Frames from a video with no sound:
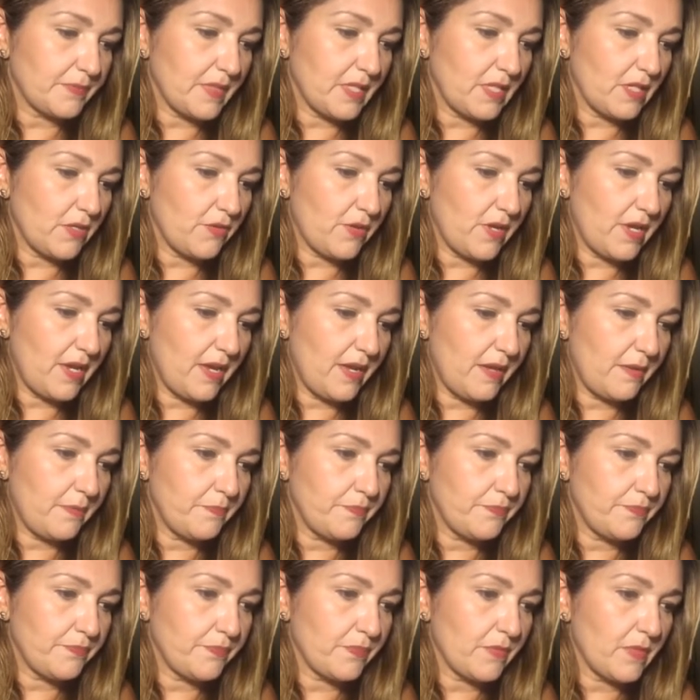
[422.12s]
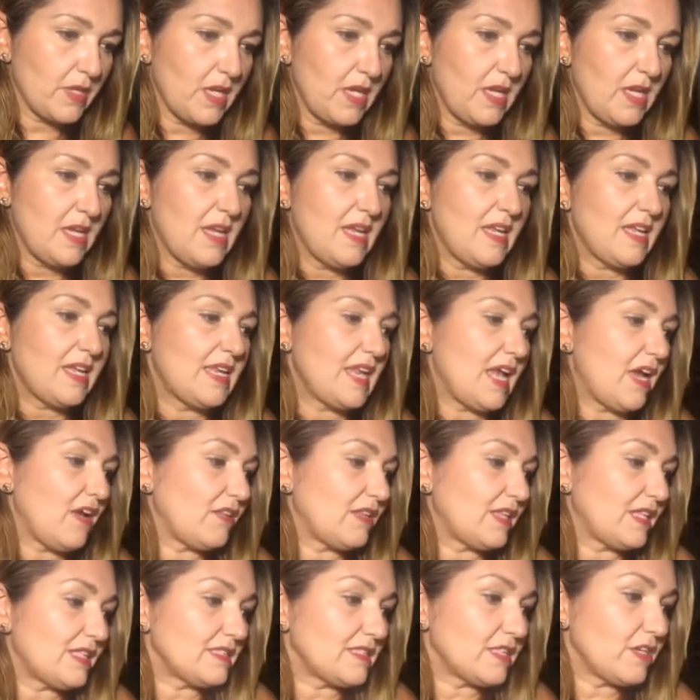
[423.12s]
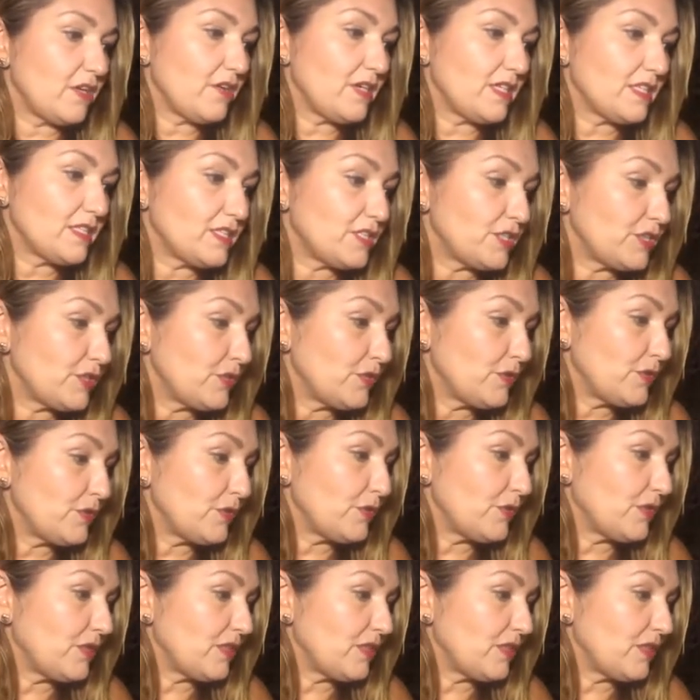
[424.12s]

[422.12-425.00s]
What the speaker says: Okay, now let's go into